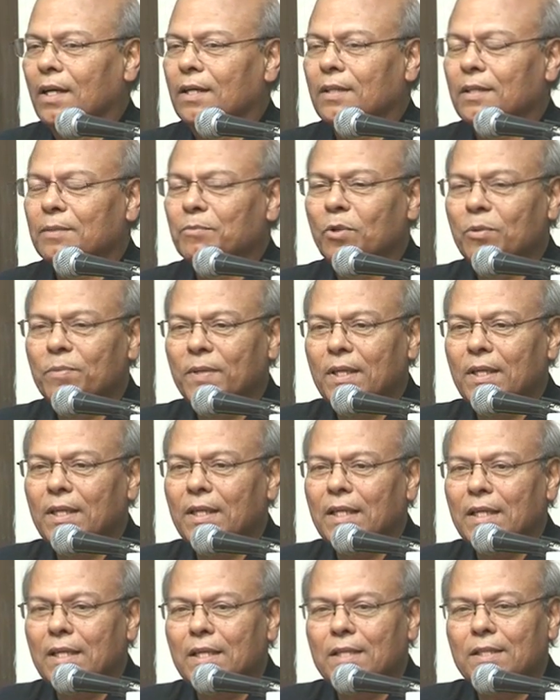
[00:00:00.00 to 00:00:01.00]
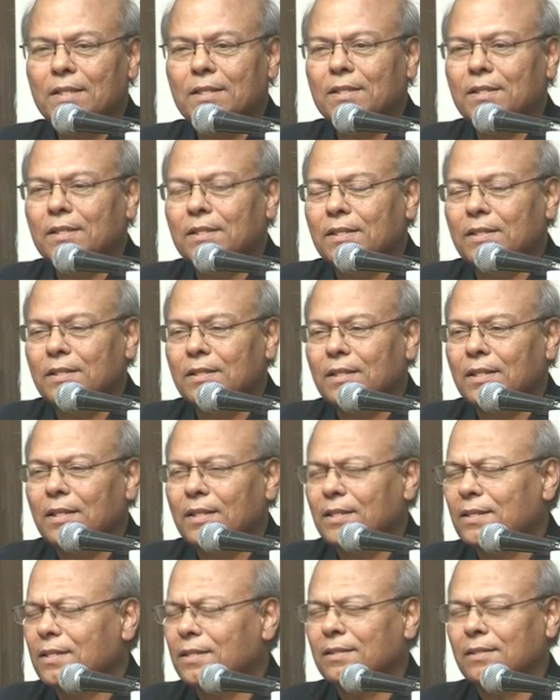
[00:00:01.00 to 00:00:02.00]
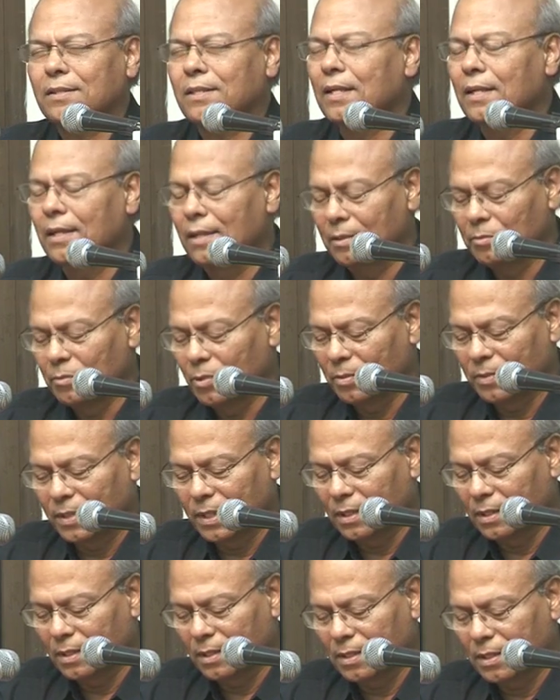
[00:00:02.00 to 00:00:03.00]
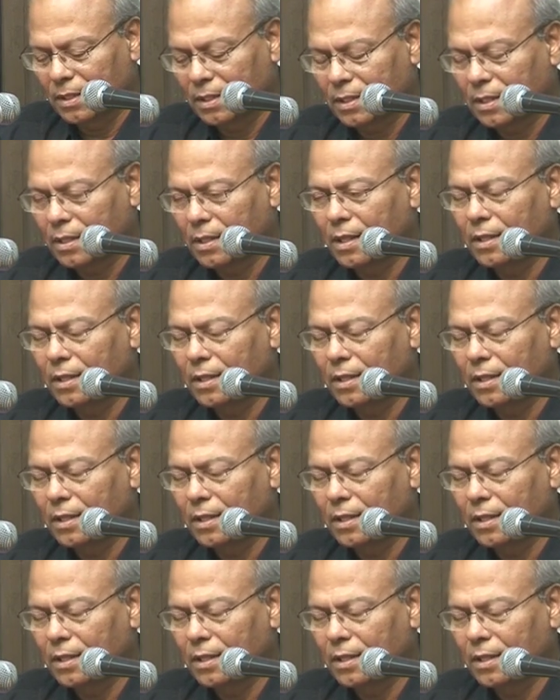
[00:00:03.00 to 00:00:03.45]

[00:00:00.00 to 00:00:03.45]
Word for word: And the movie is uh, it's a thrilling movie. It's an